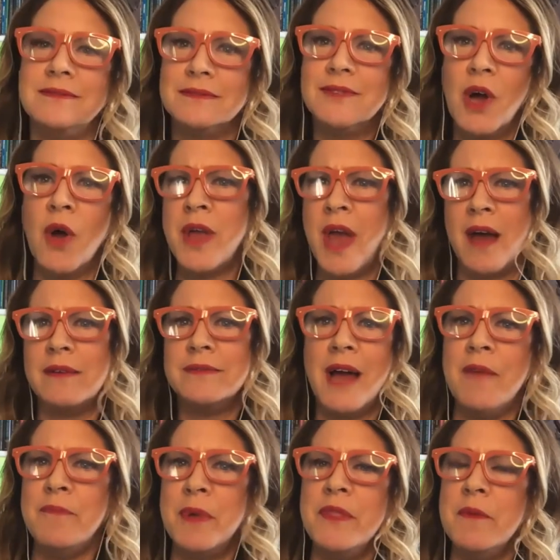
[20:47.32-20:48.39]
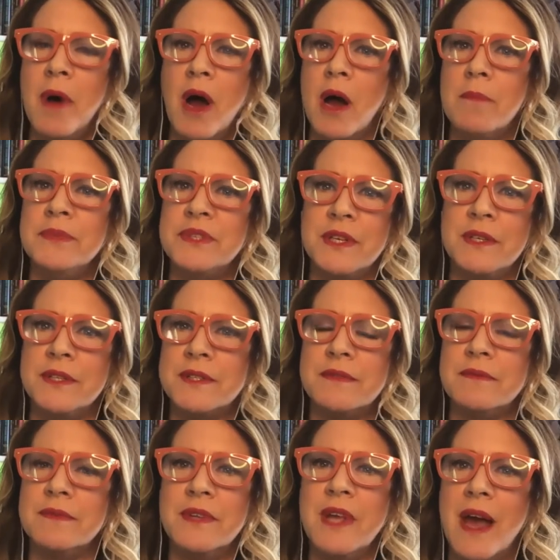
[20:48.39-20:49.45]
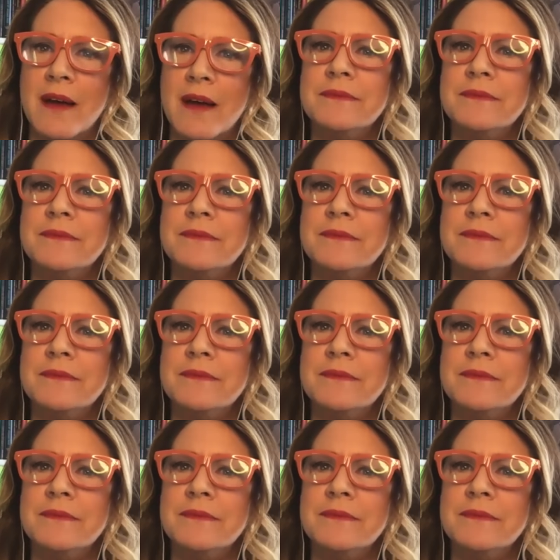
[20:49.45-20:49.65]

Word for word: Oh, yeah. I've been the mom since, oh. yeah.